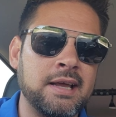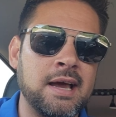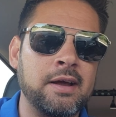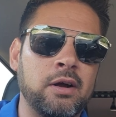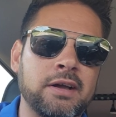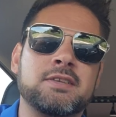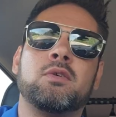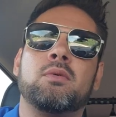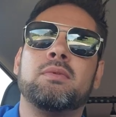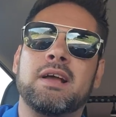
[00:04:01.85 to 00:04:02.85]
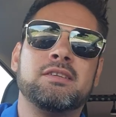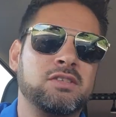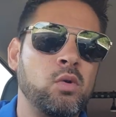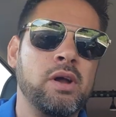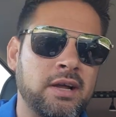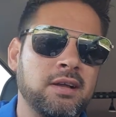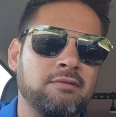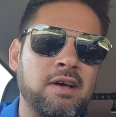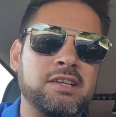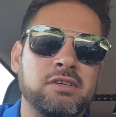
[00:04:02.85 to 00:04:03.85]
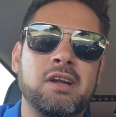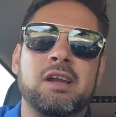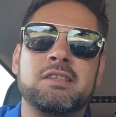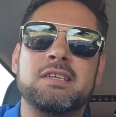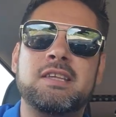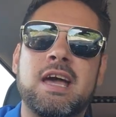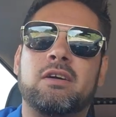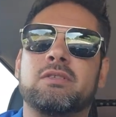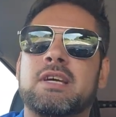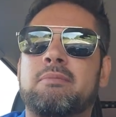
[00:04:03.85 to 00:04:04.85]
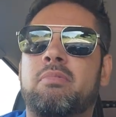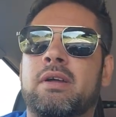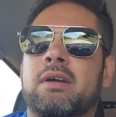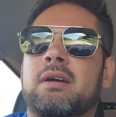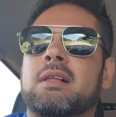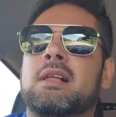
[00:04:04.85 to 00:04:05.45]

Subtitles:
guy, or I guess, just quick, faster kind of D-tackle type player.